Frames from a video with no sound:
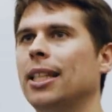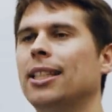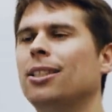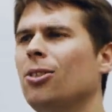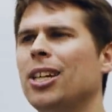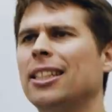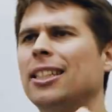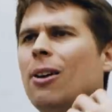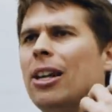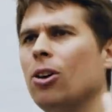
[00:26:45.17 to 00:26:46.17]
this is not
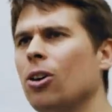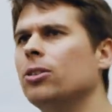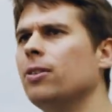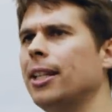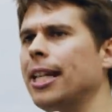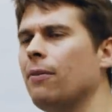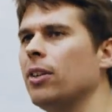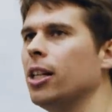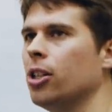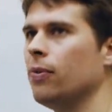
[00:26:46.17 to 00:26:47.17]
necessarily odd to the
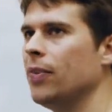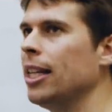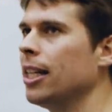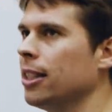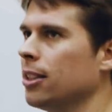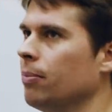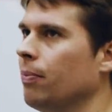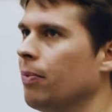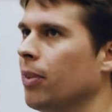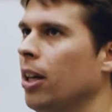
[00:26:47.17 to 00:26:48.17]
definition of veganism.
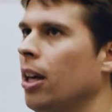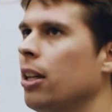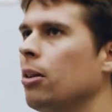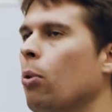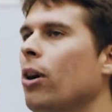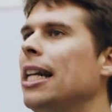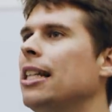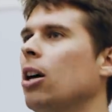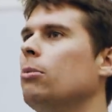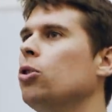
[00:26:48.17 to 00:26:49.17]
The point
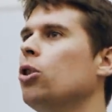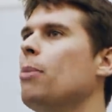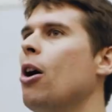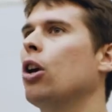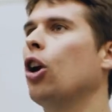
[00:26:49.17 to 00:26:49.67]
is, I'm talking about a